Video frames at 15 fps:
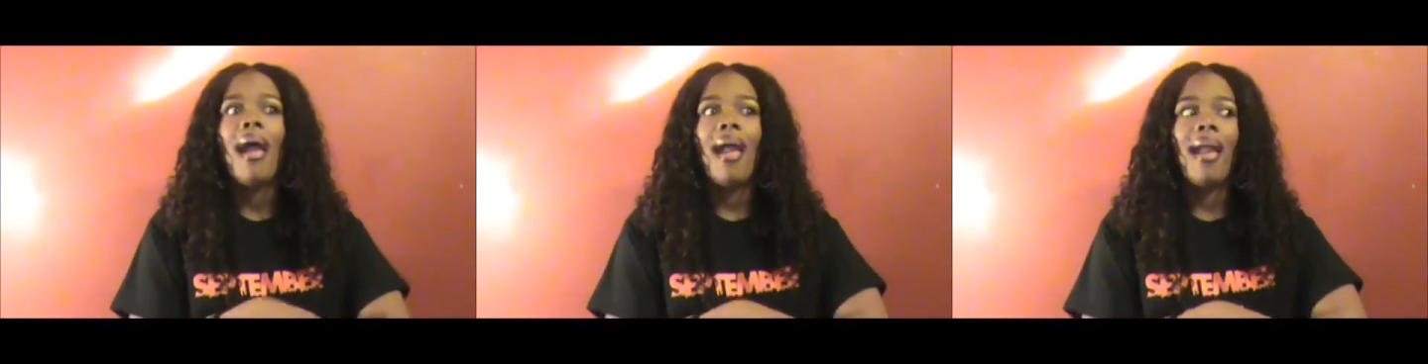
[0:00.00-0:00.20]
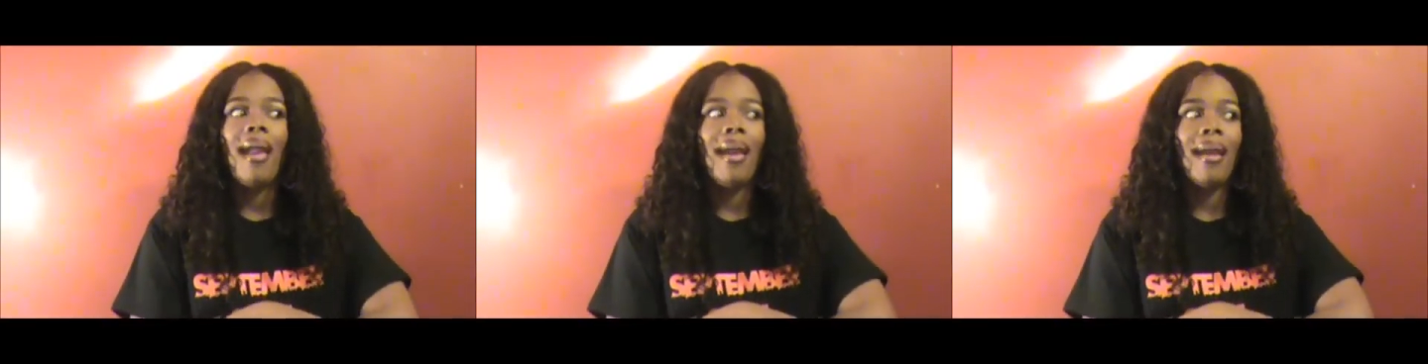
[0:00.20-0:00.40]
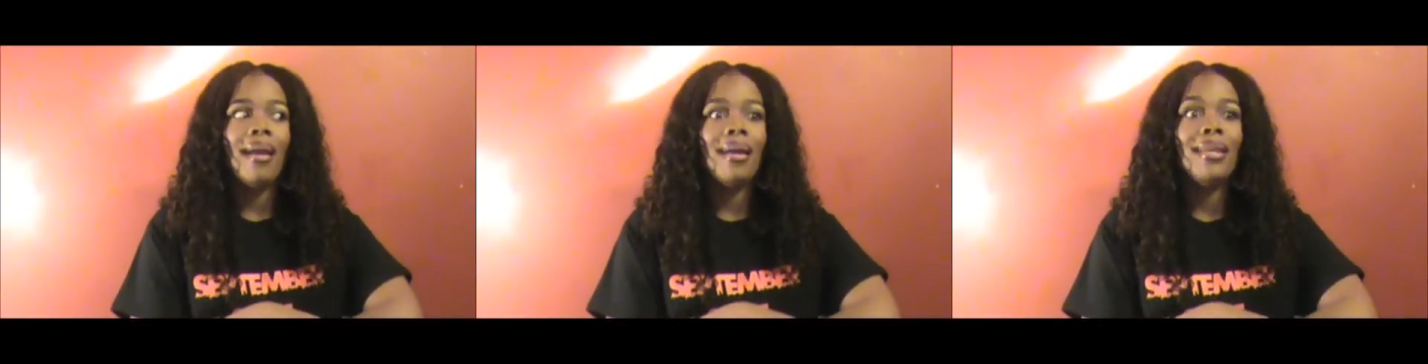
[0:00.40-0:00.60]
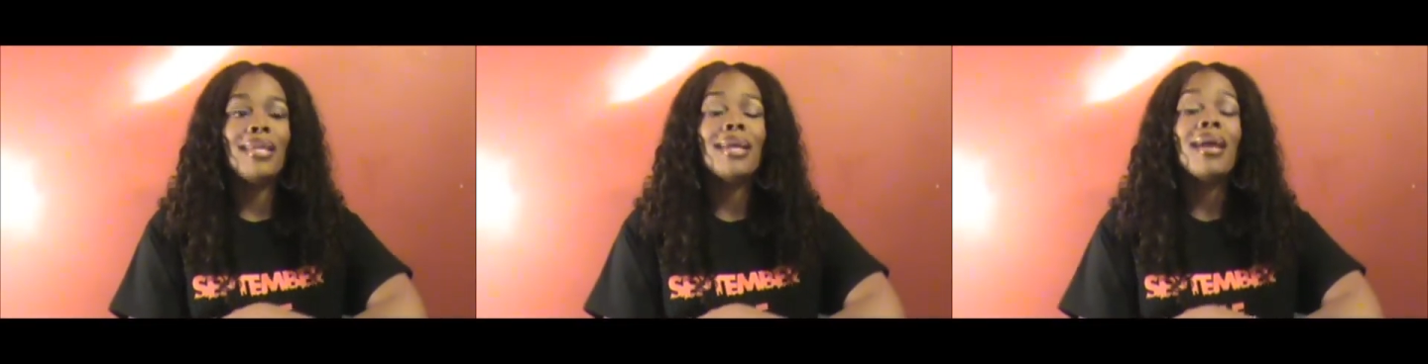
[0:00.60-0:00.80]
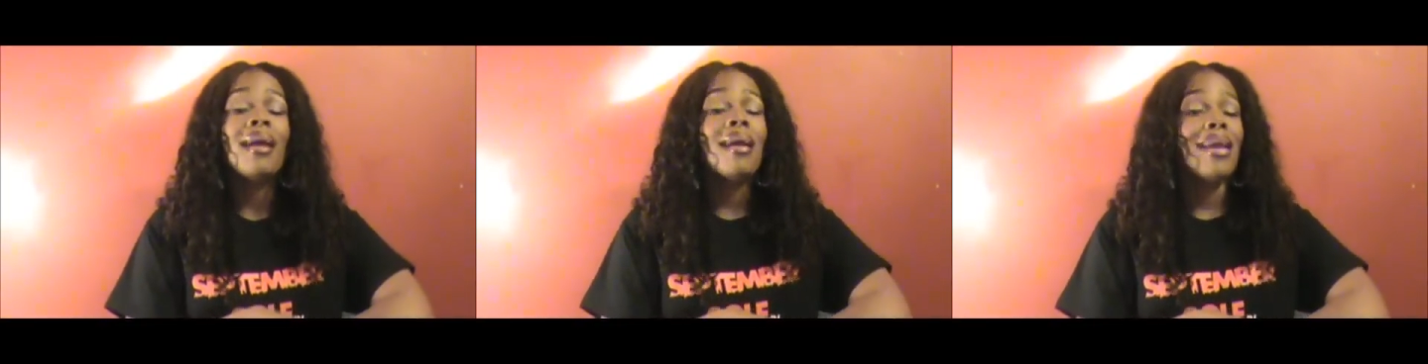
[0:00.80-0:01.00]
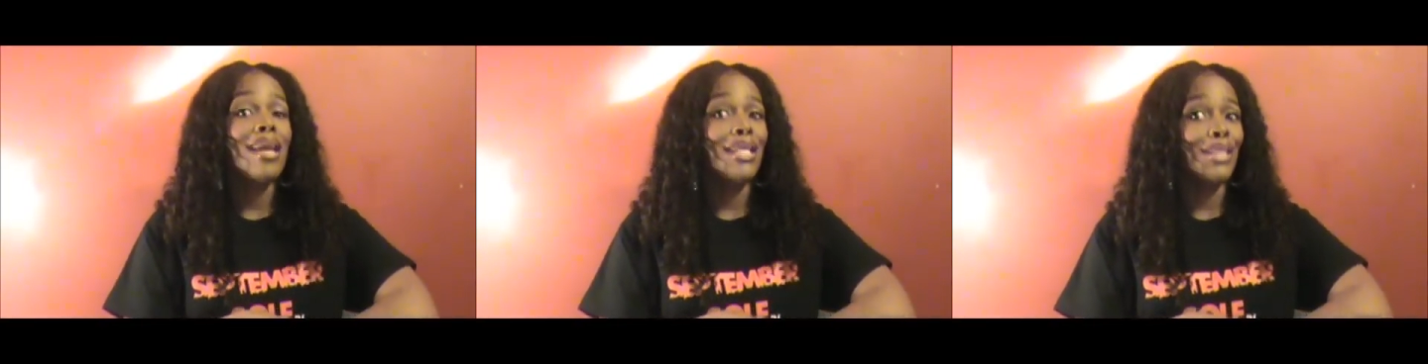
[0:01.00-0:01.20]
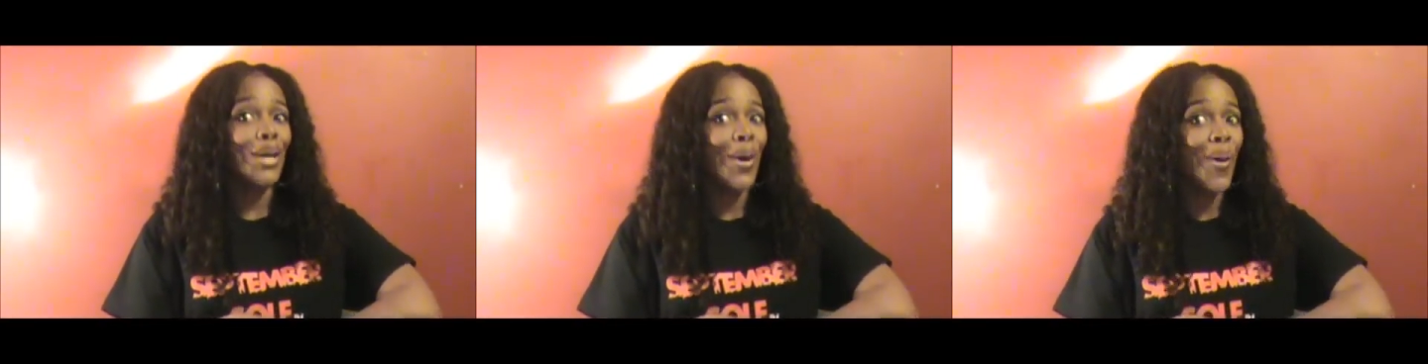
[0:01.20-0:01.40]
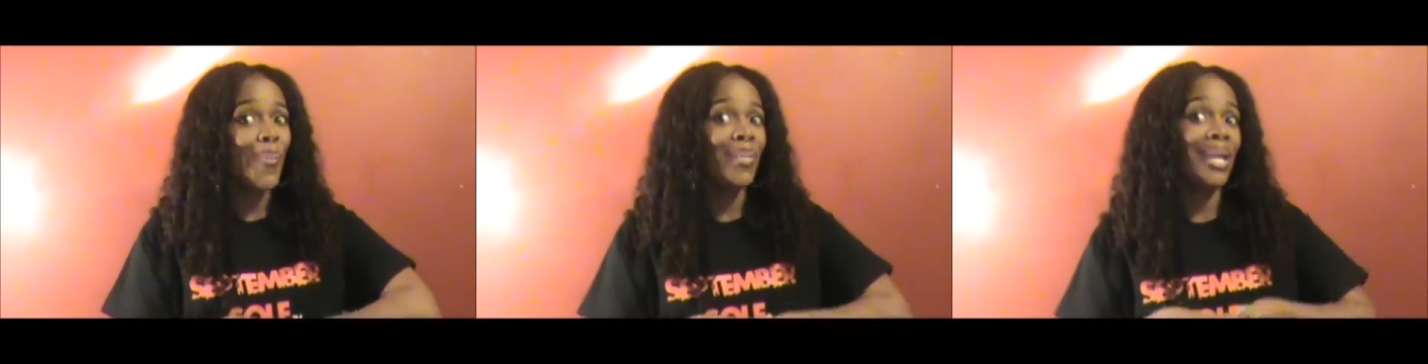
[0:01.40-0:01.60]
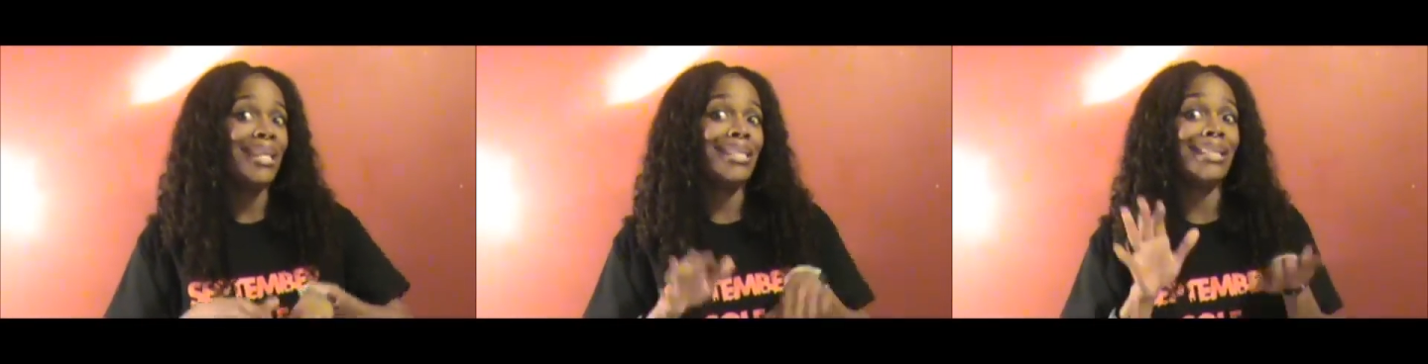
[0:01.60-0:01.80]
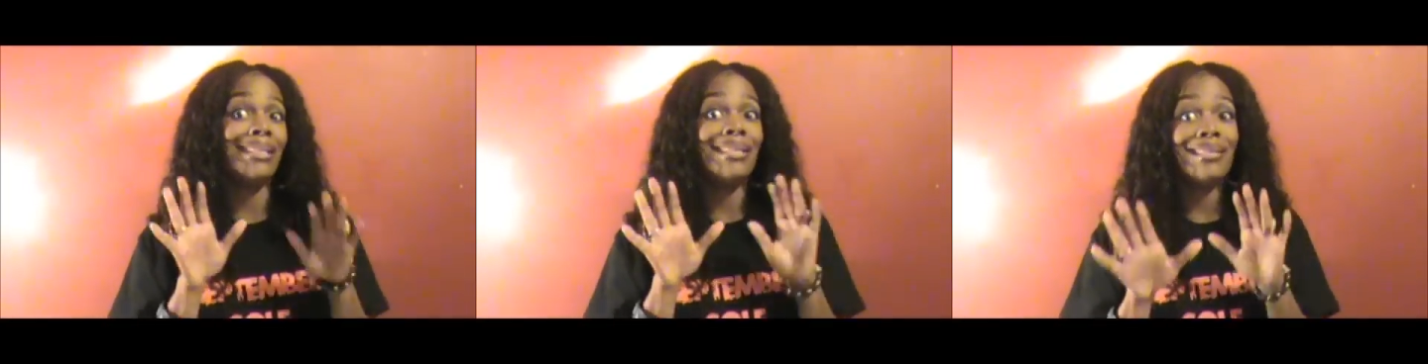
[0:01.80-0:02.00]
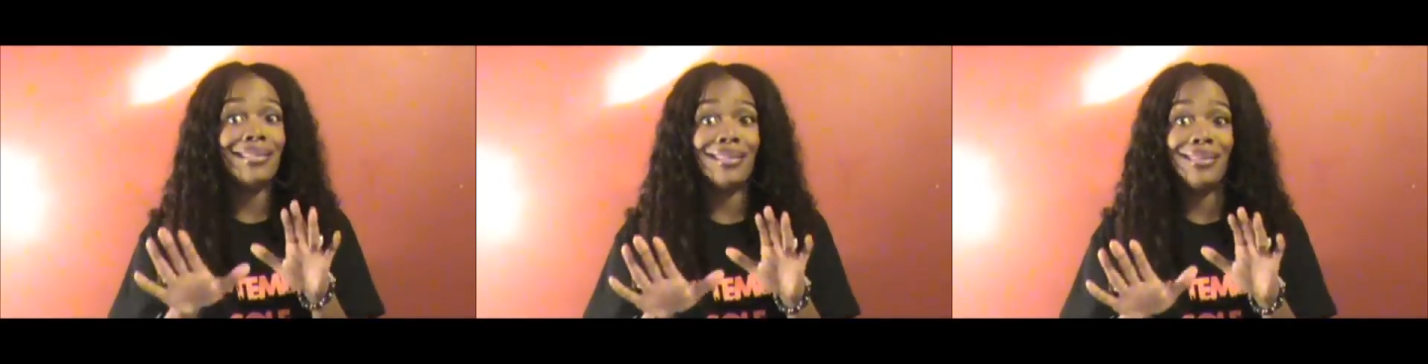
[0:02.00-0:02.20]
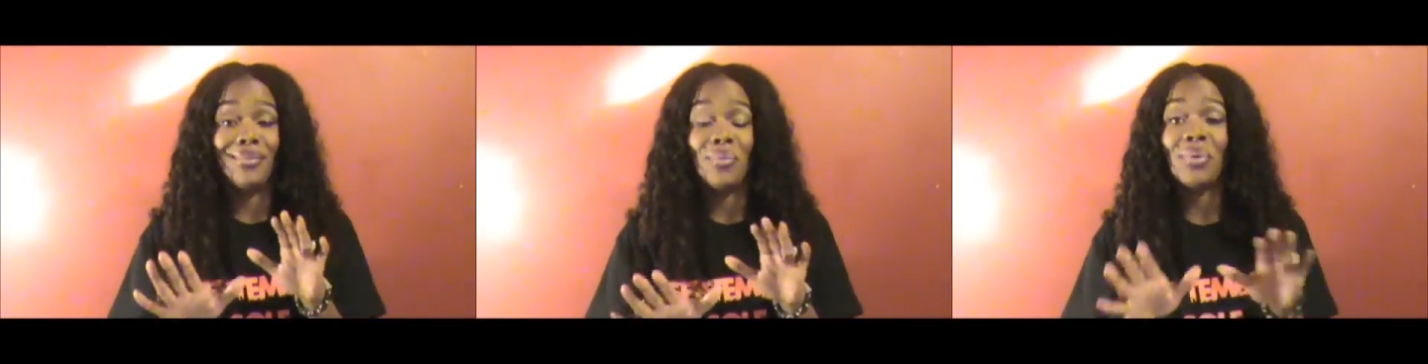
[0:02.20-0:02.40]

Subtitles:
And he told me, he said, listen,